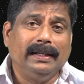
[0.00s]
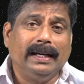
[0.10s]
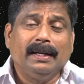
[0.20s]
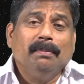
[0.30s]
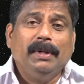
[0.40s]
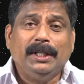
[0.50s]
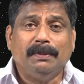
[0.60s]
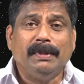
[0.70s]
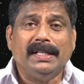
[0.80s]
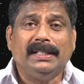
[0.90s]

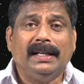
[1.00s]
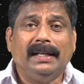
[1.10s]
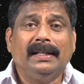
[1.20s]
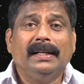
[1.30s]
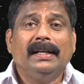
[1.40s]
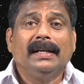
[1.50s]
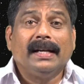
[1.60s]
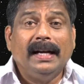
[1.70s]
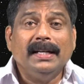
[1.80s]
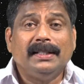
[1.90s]
accomplishments and
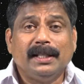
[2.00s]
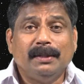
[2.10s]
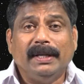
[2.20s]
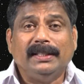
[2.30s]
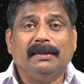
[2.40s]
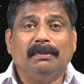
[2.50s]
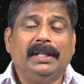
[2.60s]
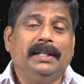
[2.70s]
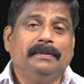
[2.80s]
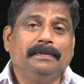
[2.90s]
credentials by somebody,